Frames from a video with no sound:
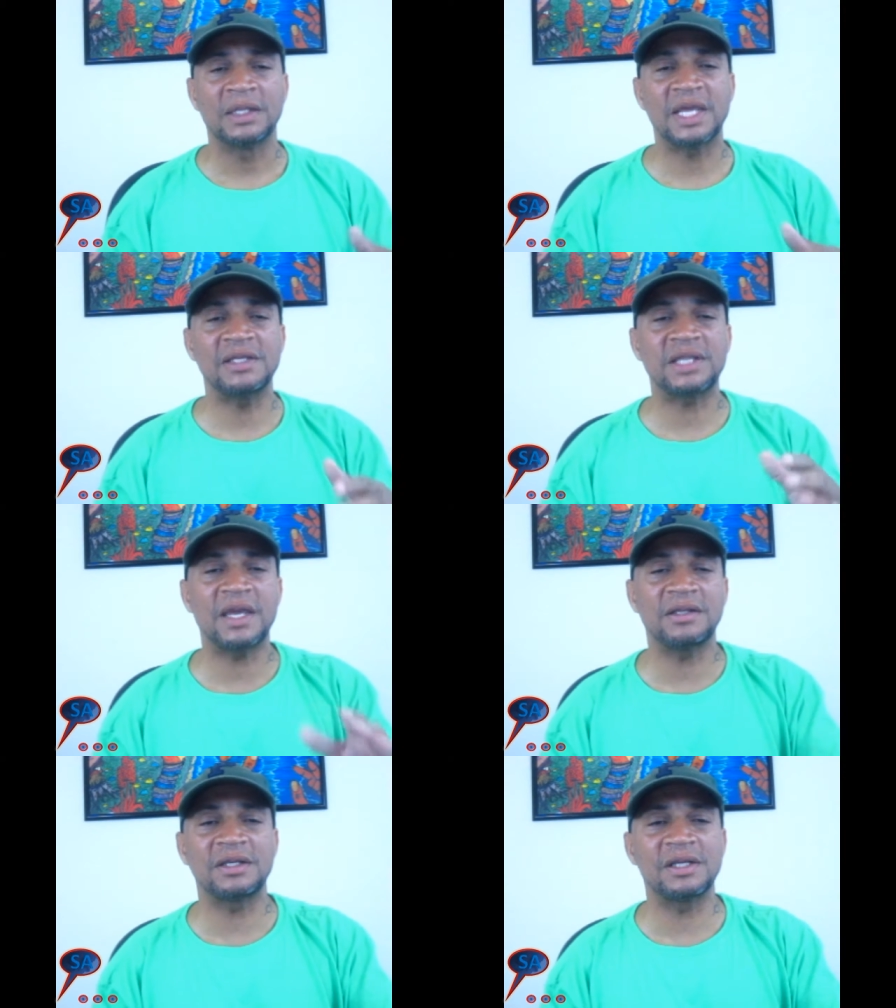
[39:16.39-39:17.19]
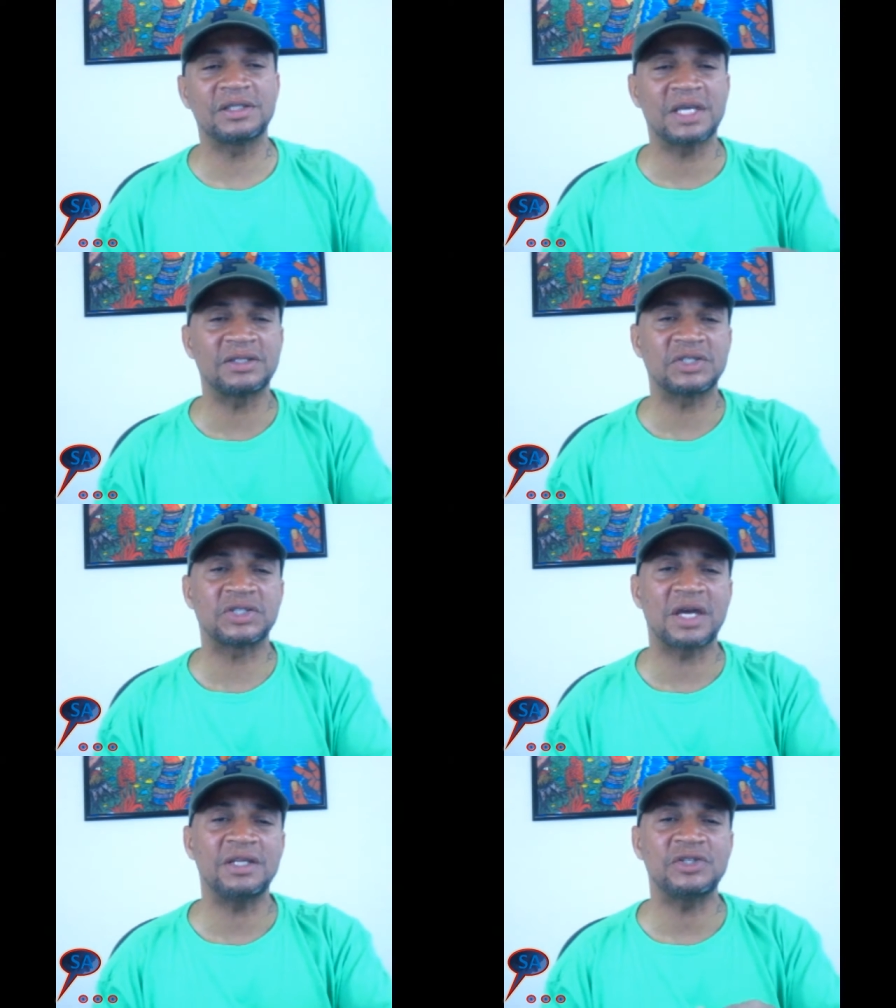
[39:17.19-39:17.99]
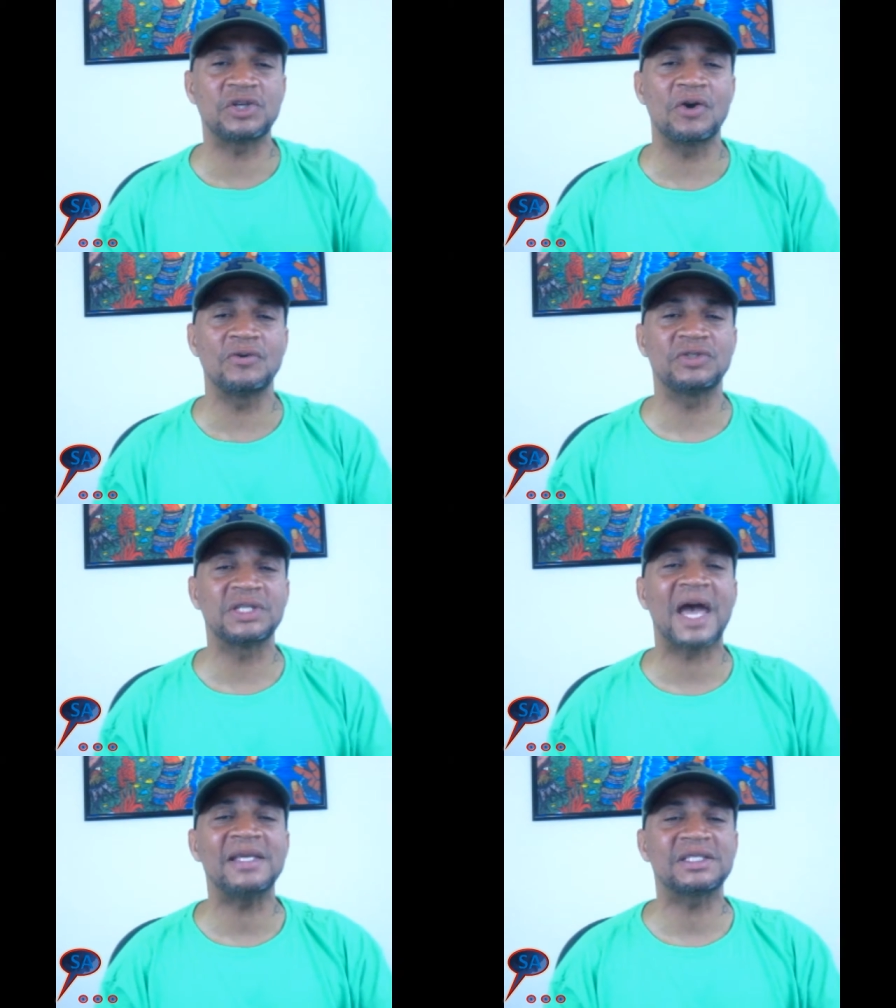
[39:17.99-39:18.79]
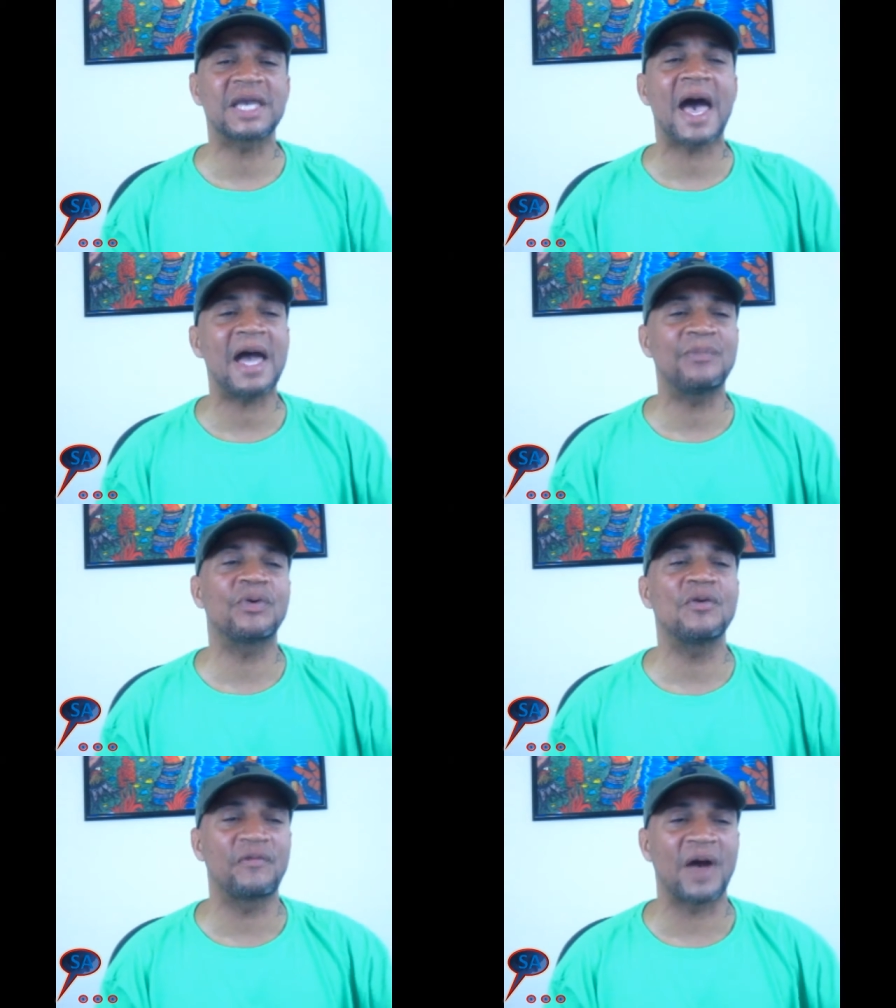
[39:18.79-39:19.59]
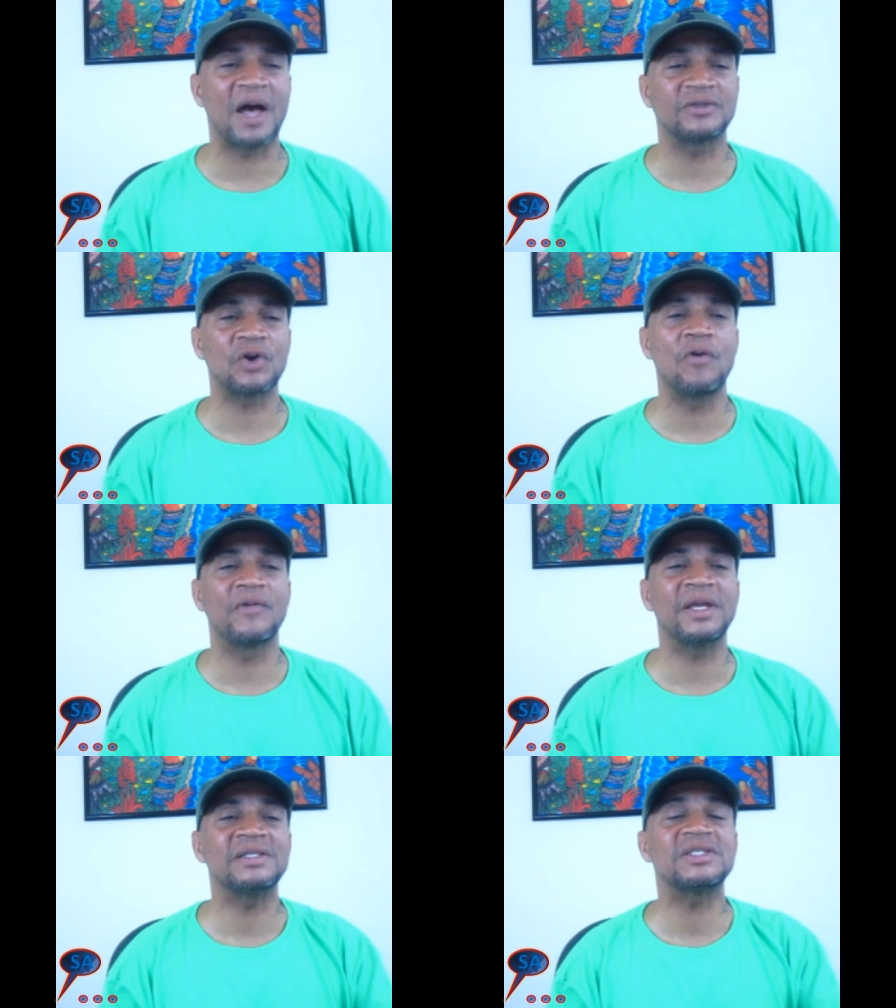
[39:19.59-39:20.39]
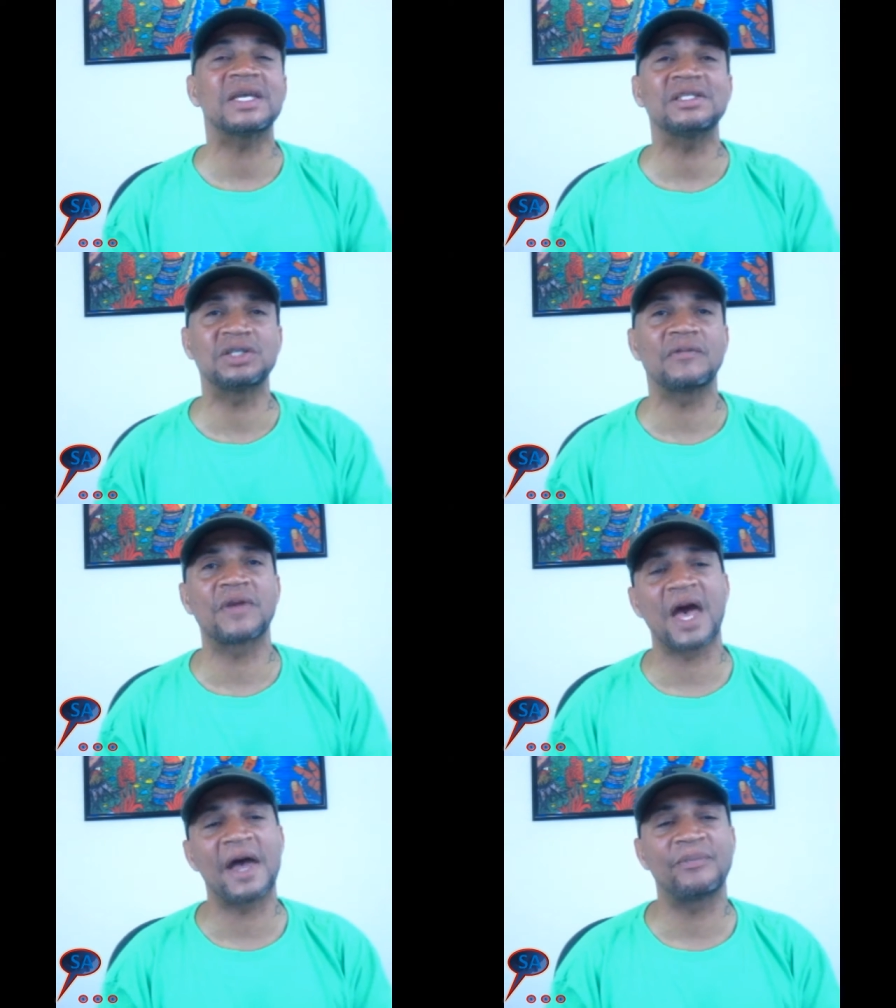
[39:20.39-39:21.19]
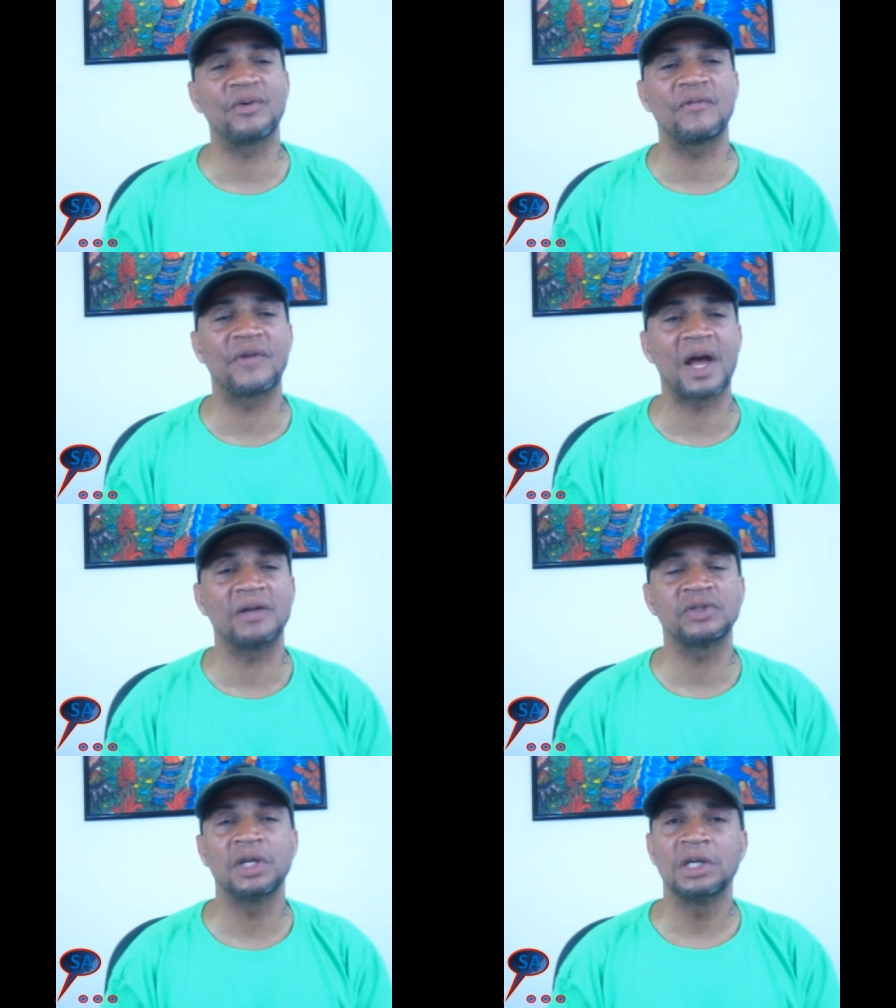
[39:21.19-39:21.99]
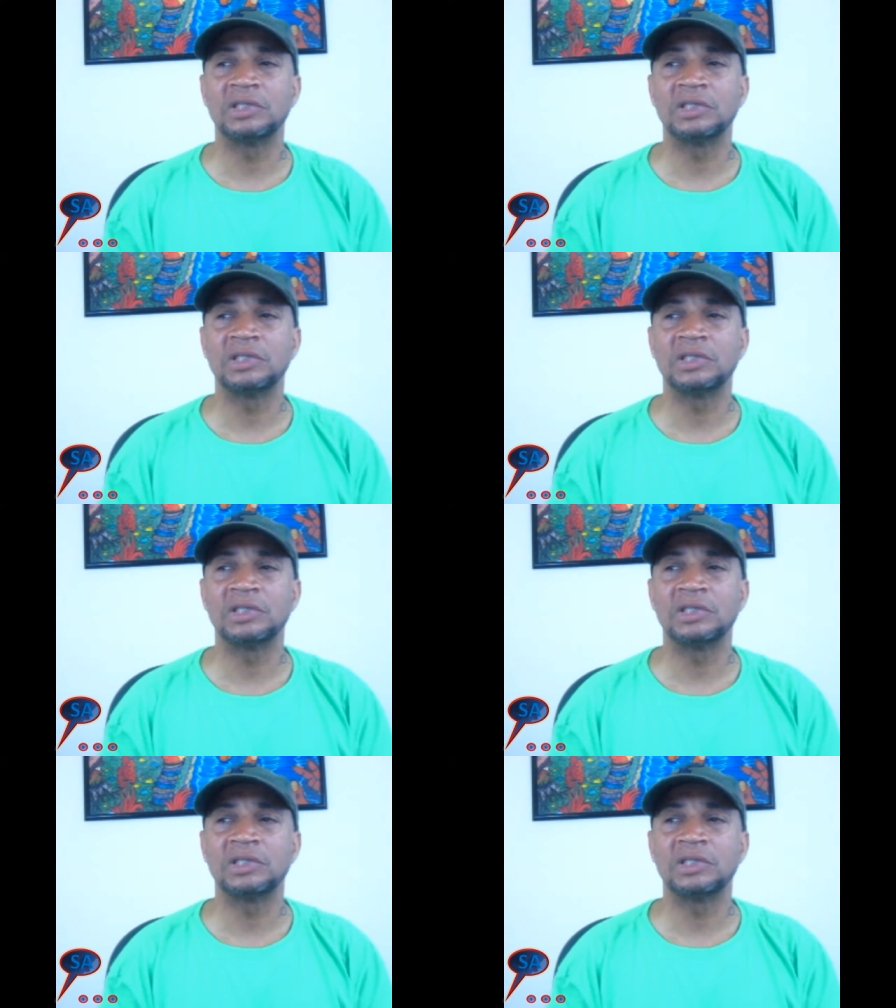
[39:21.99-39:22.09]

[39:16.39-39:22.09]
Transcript: it says the study chose nice guy profiles over insensitive guy profiles.